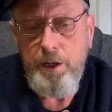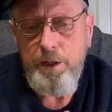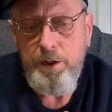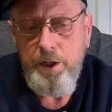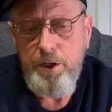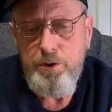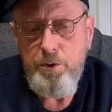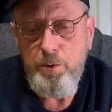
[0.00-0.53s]

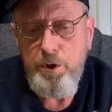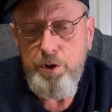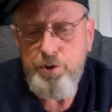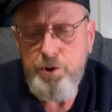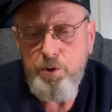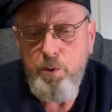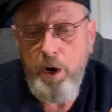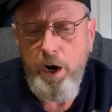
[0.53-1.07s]
This one is
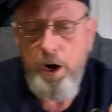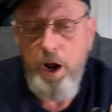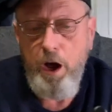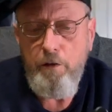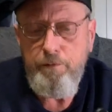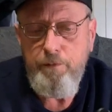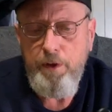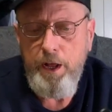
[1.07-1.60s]
squared
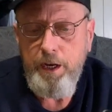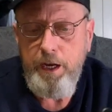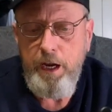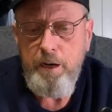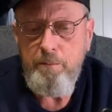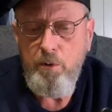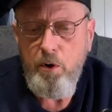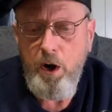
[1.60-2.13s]
off,
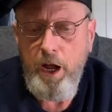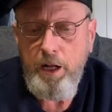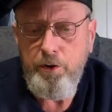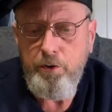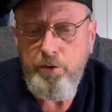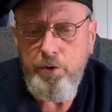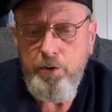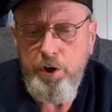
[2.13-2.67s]
again, more like
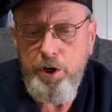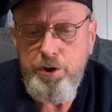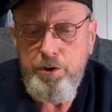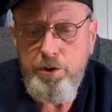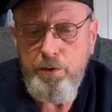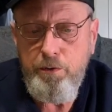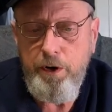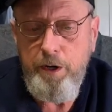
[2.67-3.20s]
the
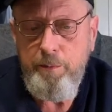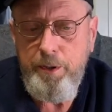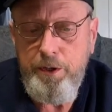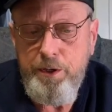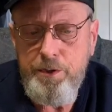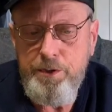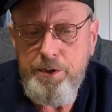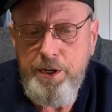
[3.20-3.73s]
traditional
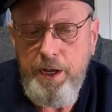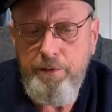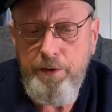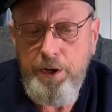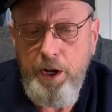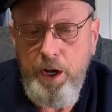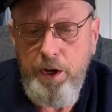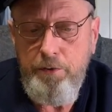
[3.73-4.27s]
Remington
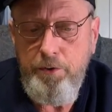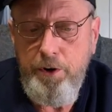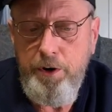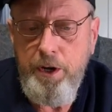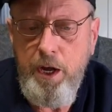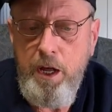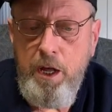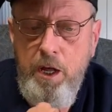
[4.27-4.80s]
700,
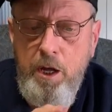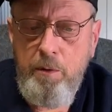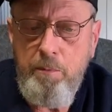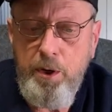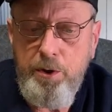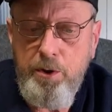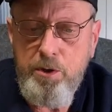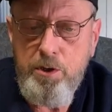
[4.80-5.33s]

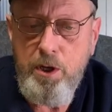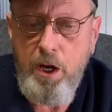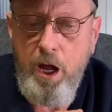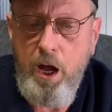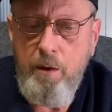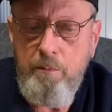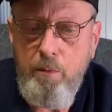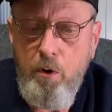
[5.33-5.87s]
but there's a
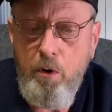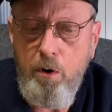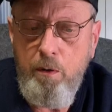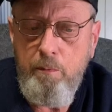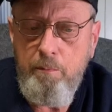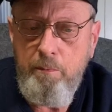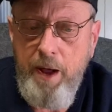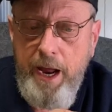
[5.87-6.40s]
lot more
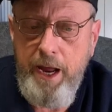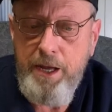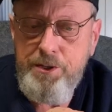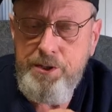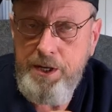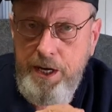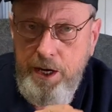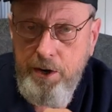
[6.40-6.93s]

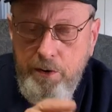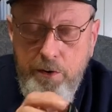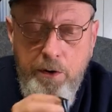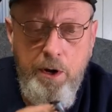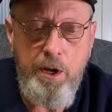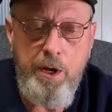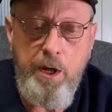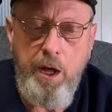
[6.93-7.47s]
mass here,
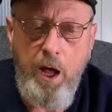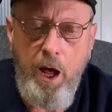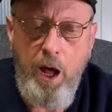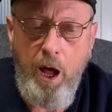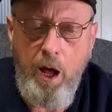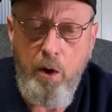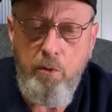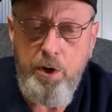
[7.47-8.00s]

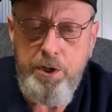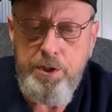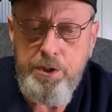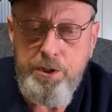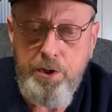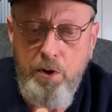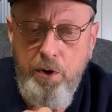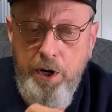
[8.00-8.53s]
which
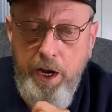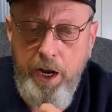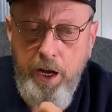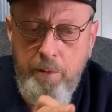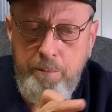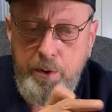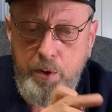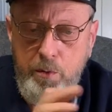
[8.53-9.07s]
is going to
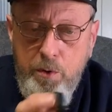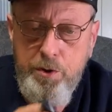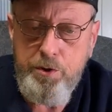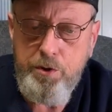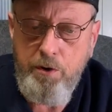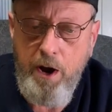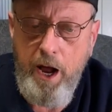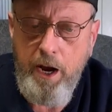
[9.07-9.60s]
help you with
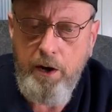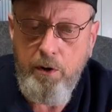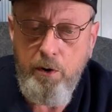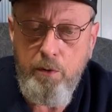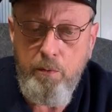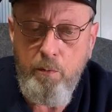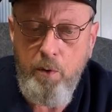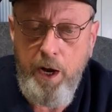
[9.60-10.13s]

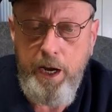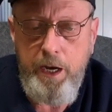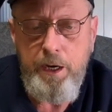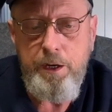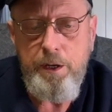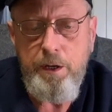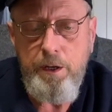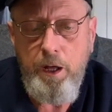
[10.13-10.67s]
striker
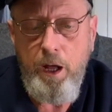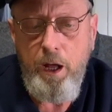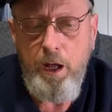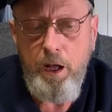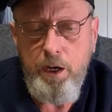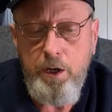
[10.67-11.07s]
weight a